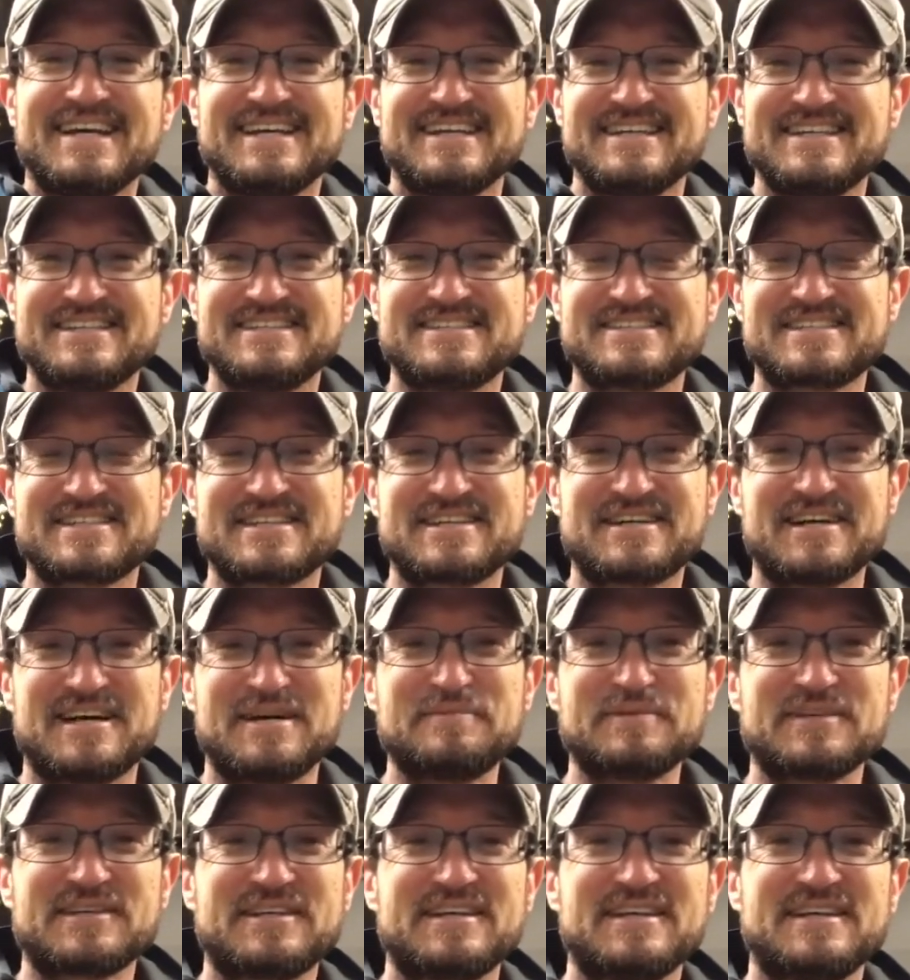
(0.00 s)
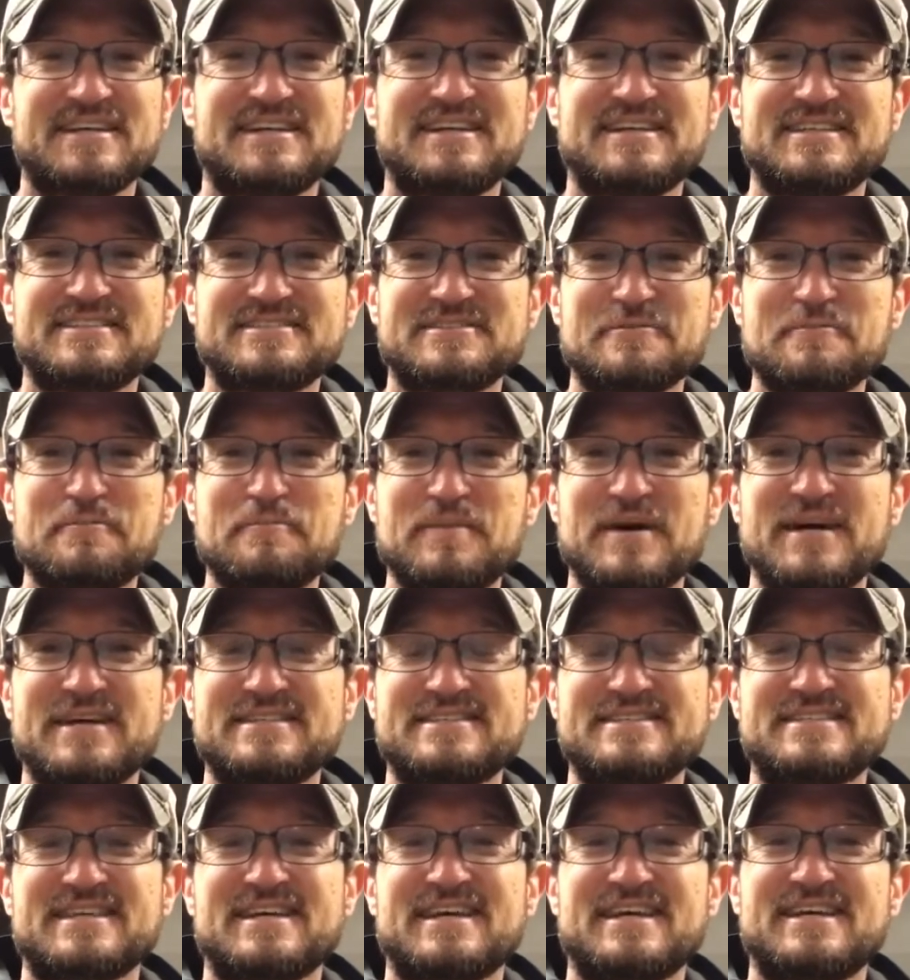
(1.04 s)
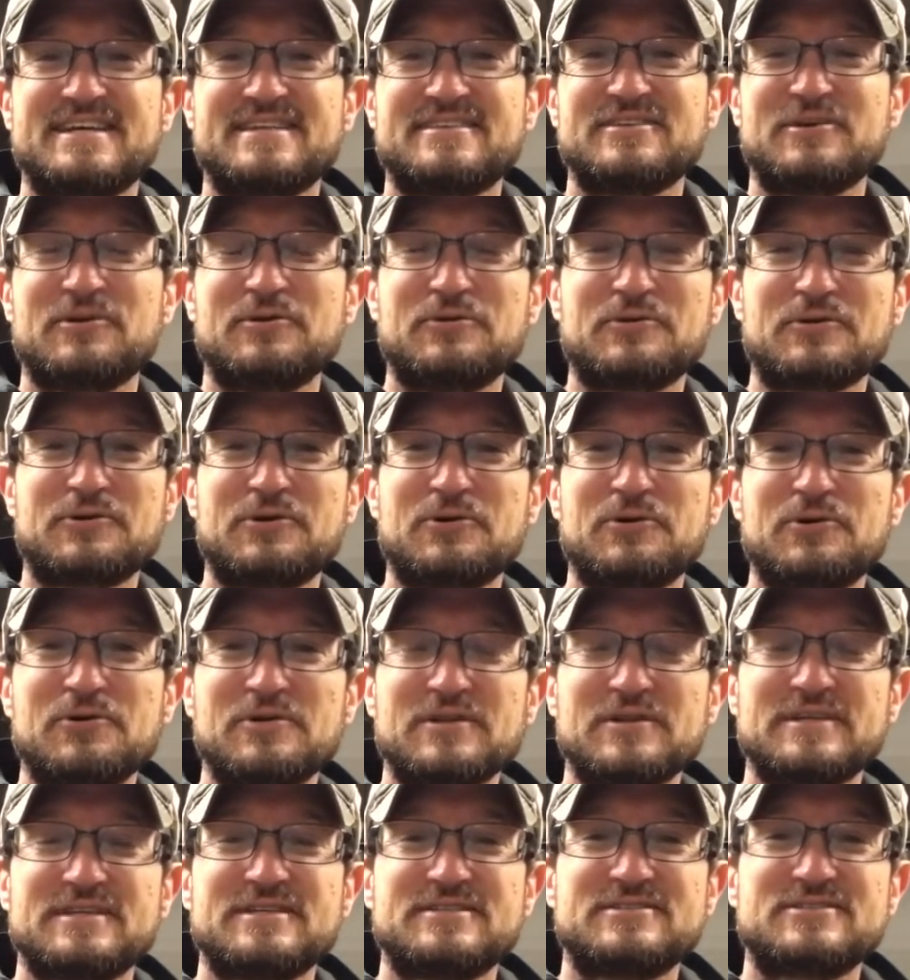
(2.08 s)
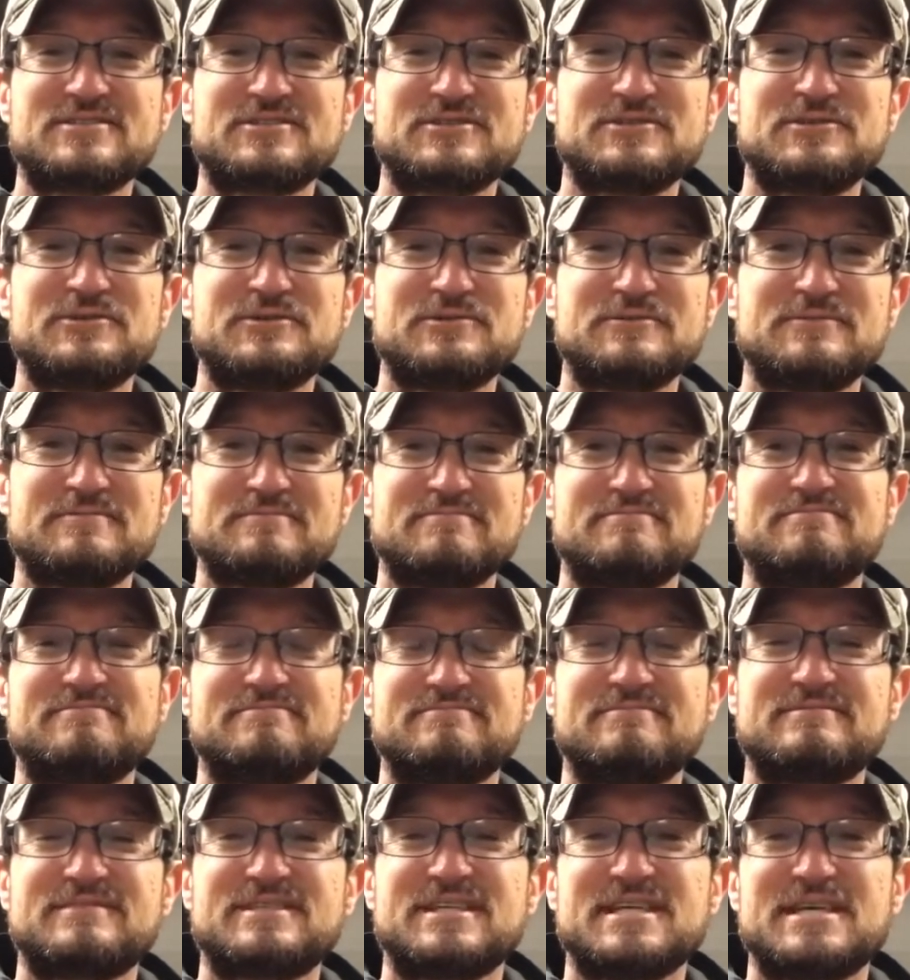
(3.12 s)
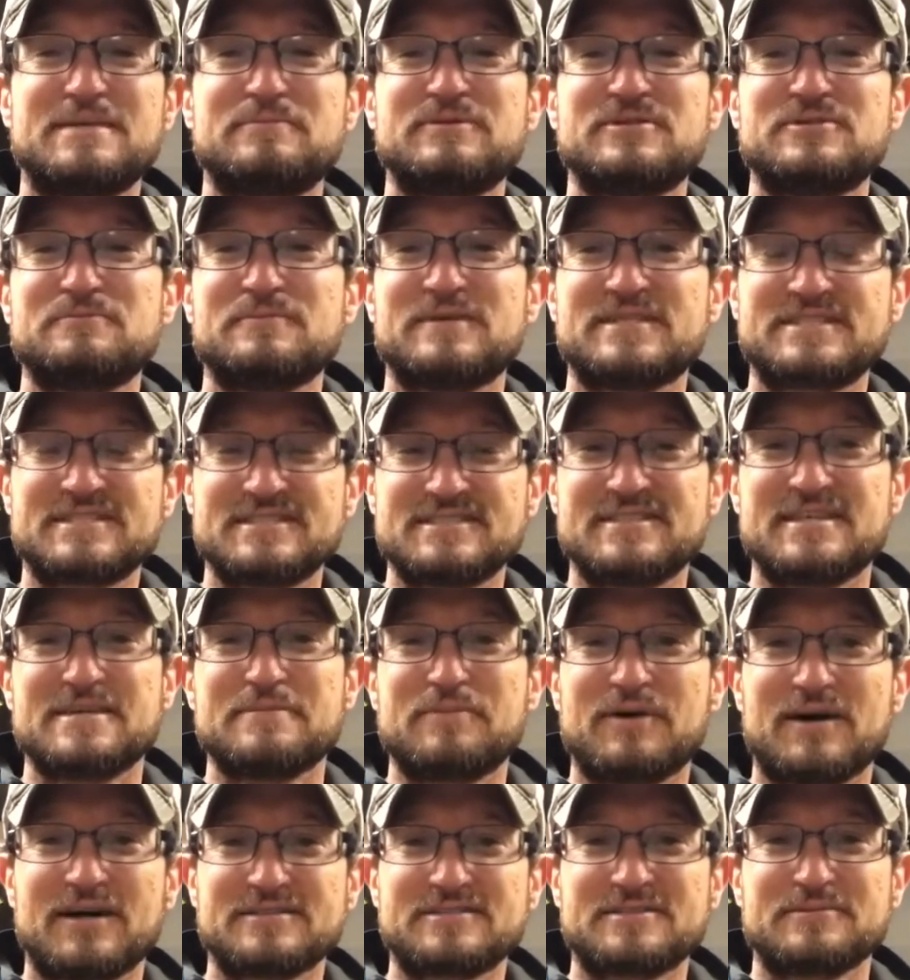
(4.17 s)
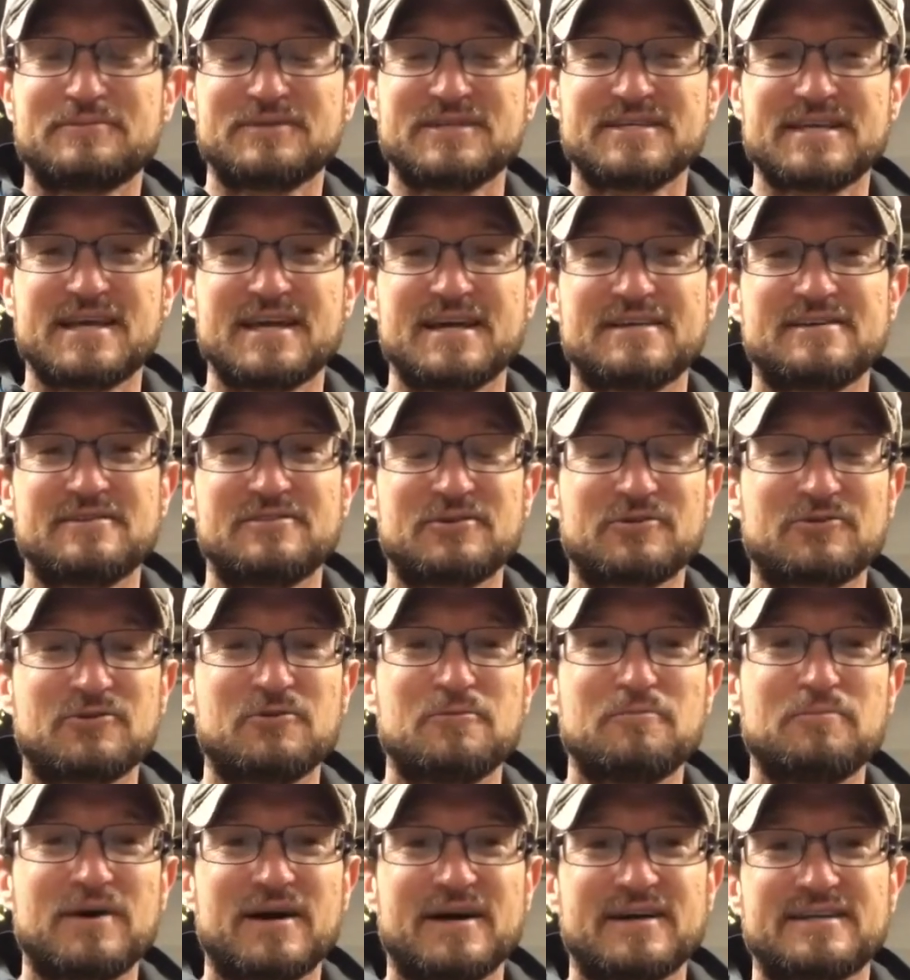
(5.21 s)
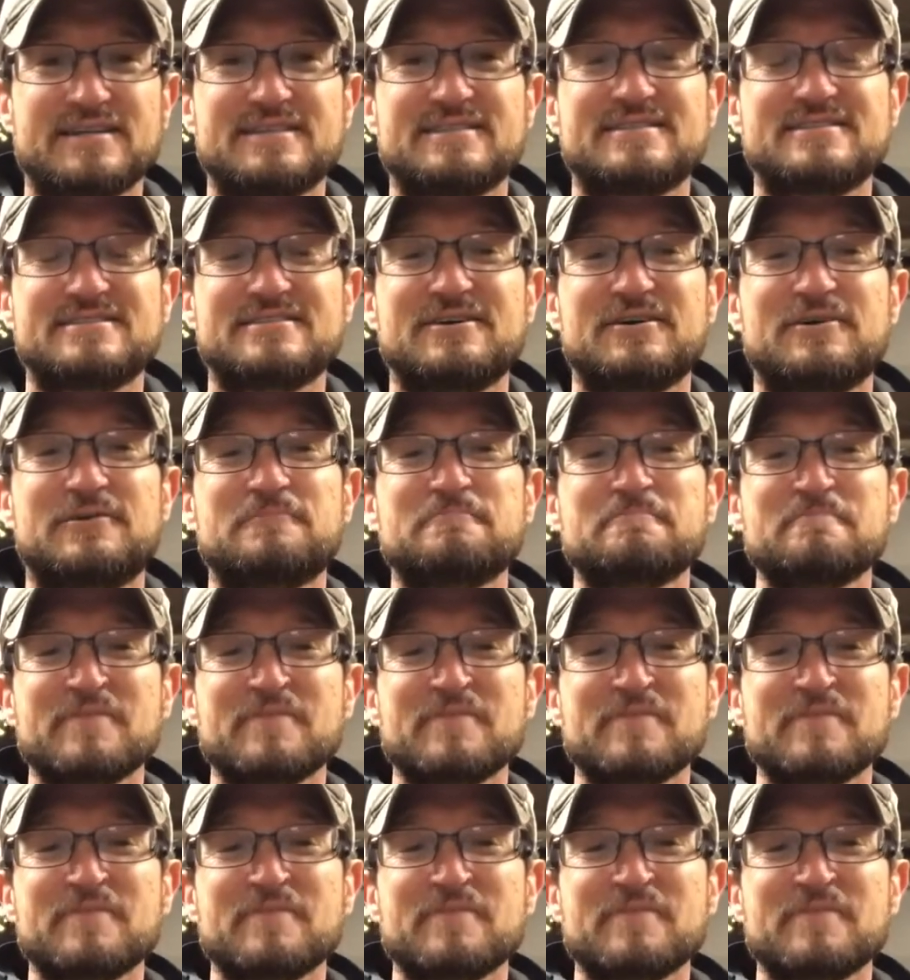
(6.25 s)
It is complicated, it's a mess, and the whole goal is to keep as much as they possibly can in their own pockets. So,